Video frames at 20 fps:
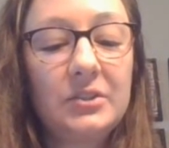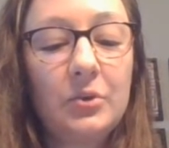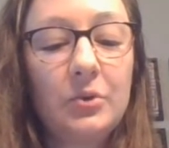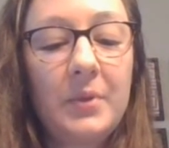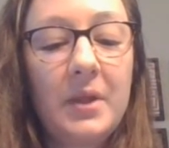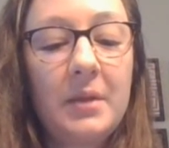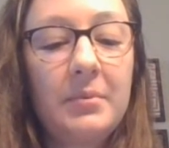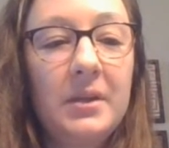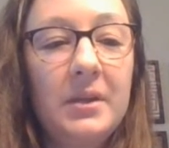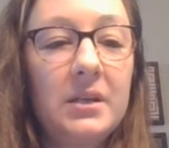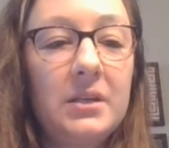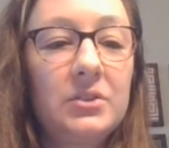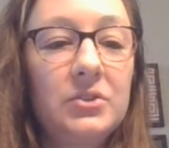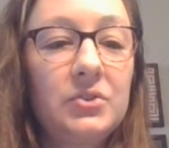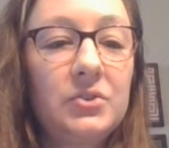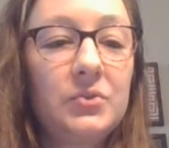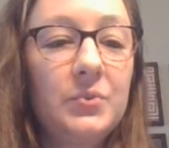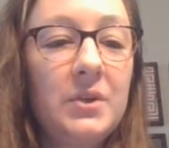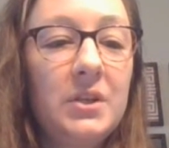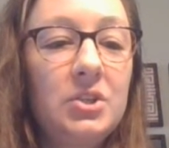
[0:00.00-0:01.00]
So maybe
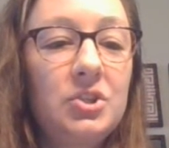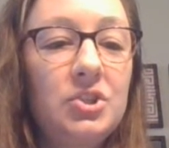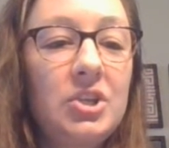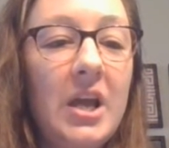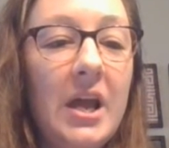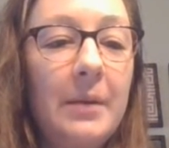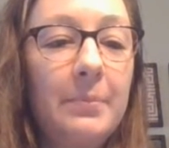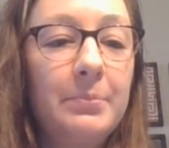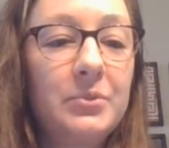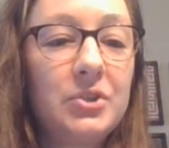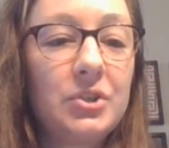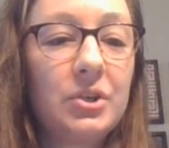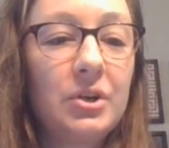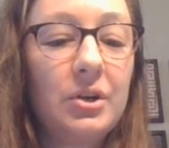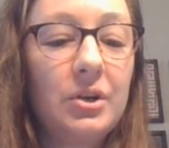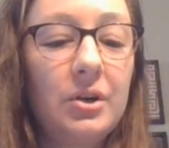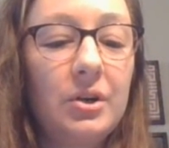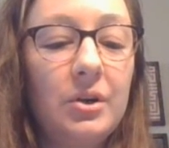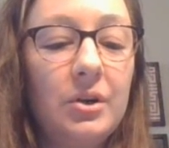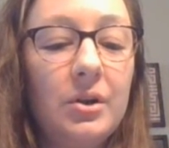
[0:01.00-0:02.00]
it's read
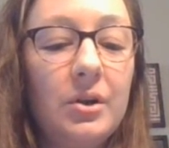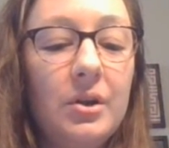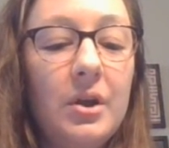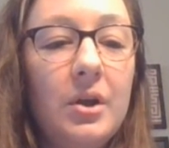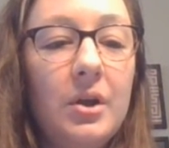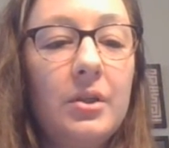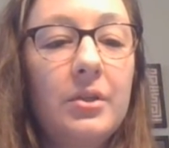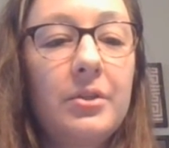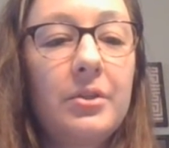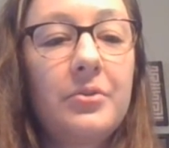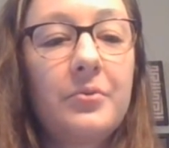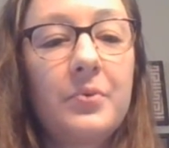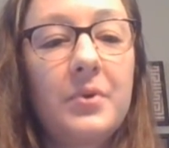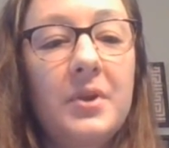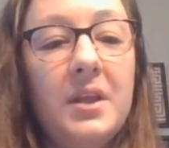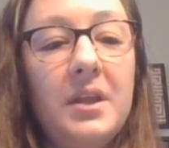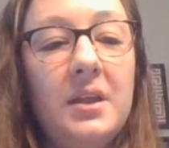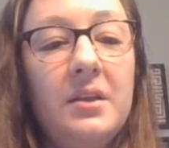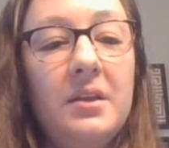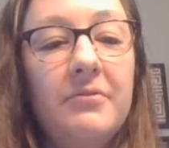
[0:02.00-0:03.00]
chapter
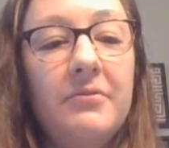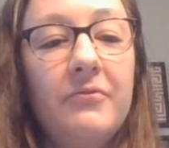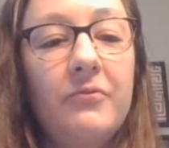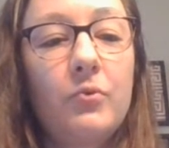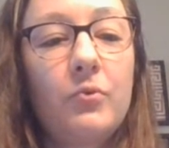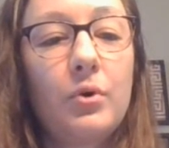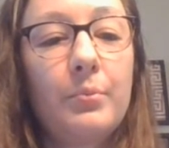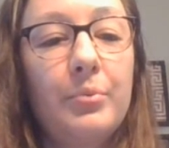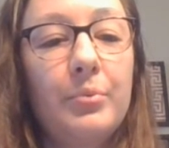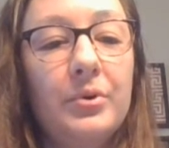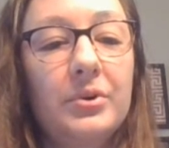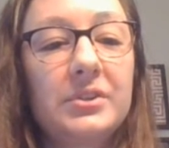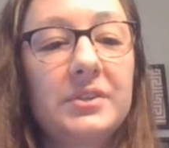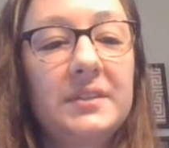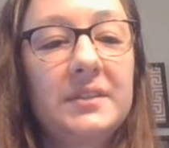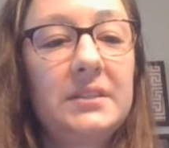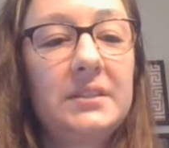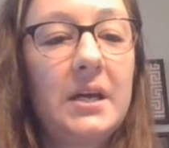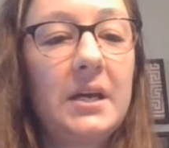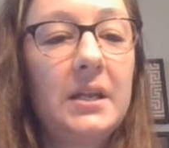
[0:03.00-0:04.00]
3 for book
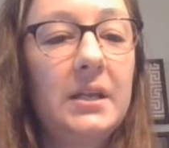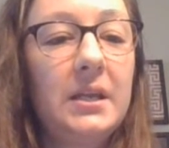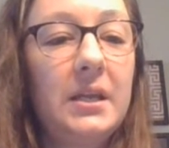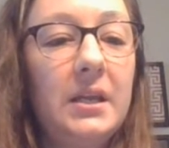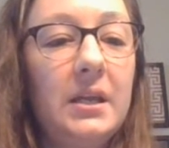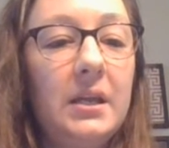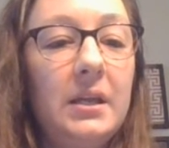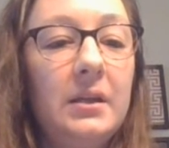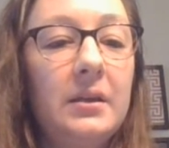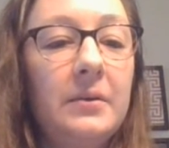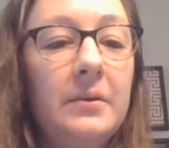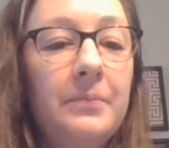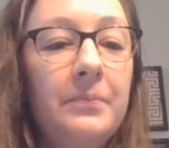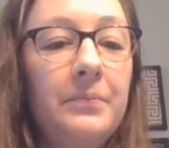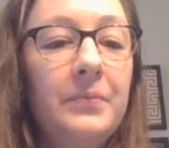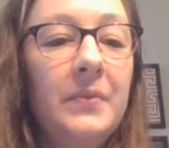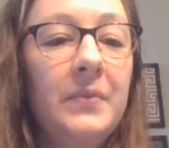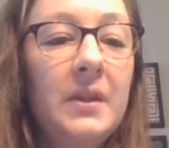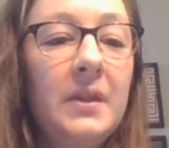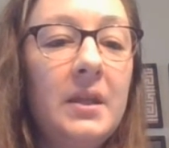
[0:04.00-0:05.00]
study,
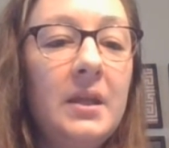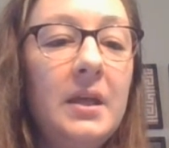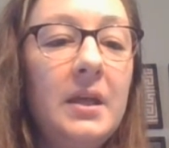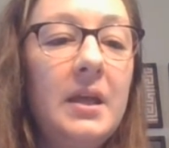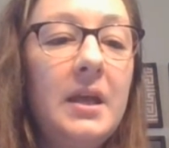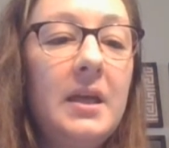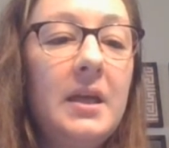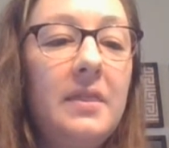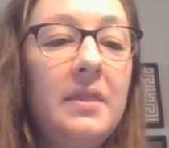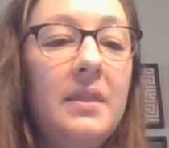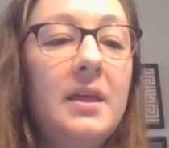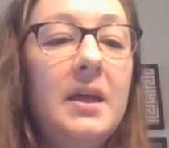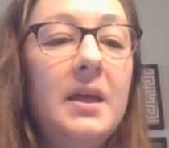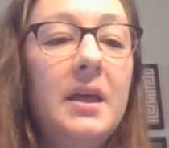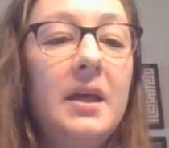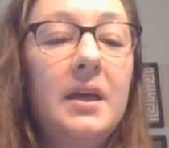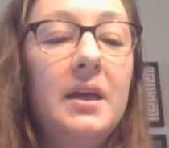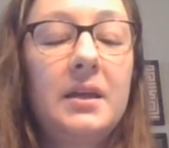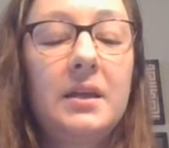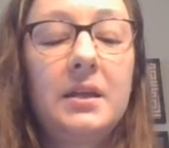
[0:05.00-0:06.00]
and
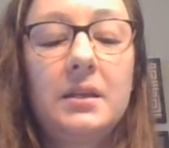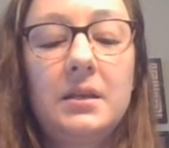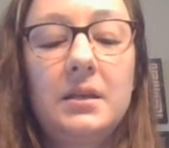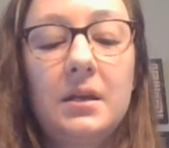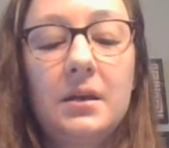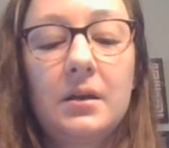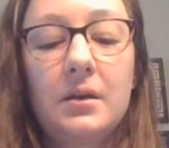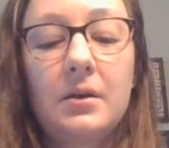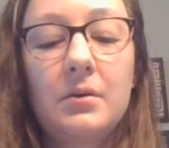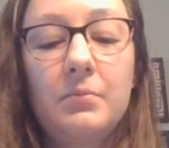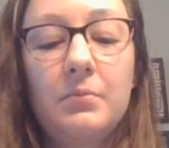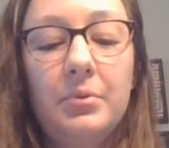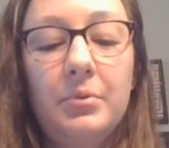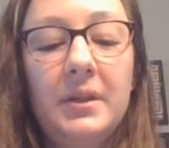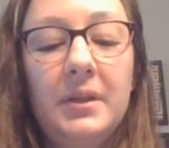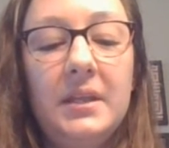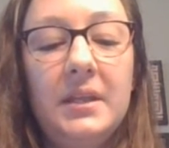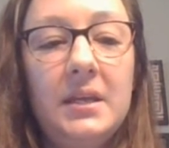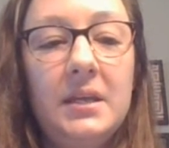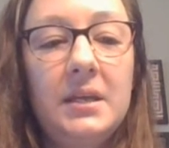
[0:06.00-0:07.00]
then
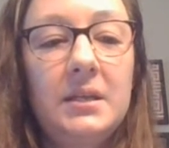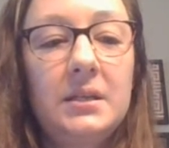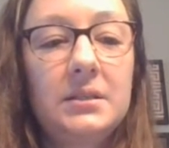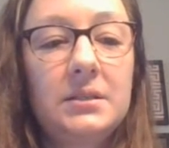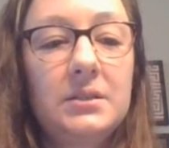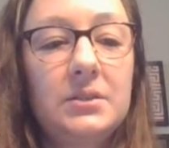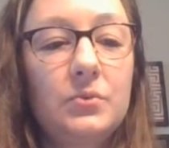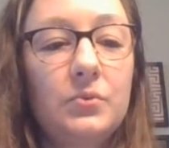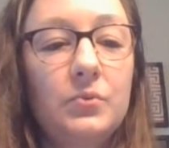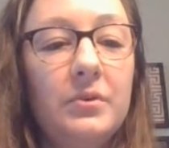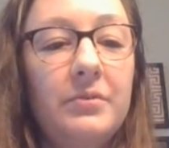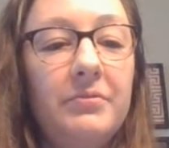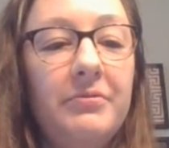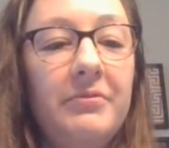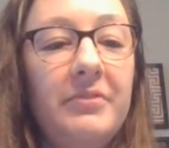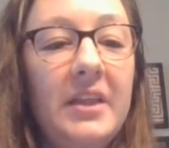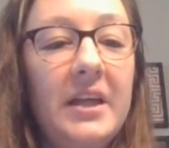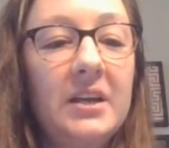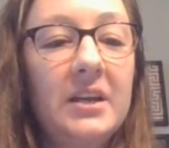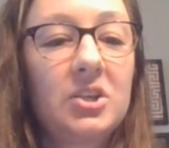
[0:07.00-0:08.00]
complete
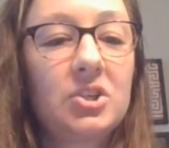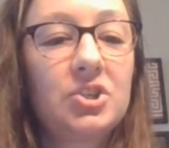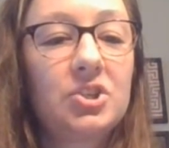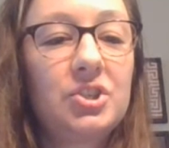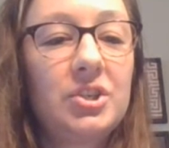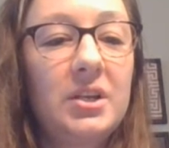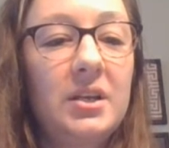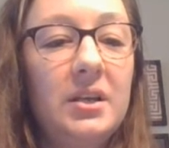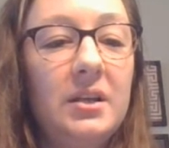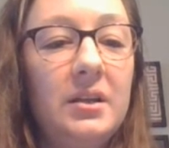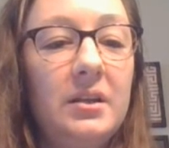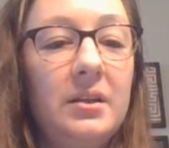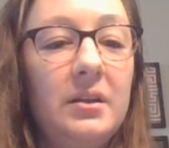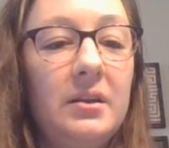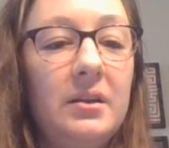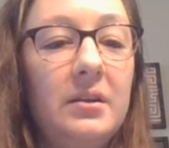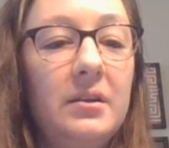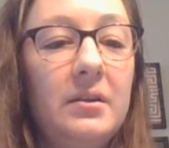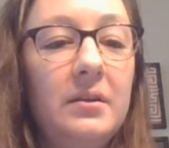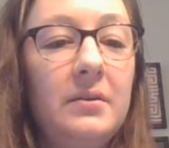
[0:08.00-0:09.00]

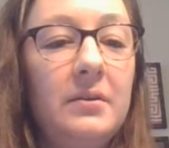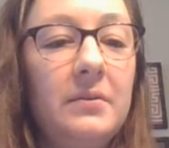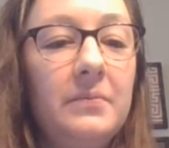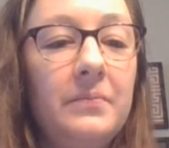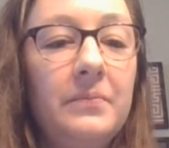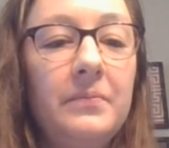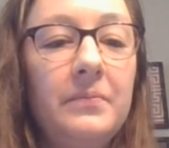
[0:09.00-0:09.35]
reflection,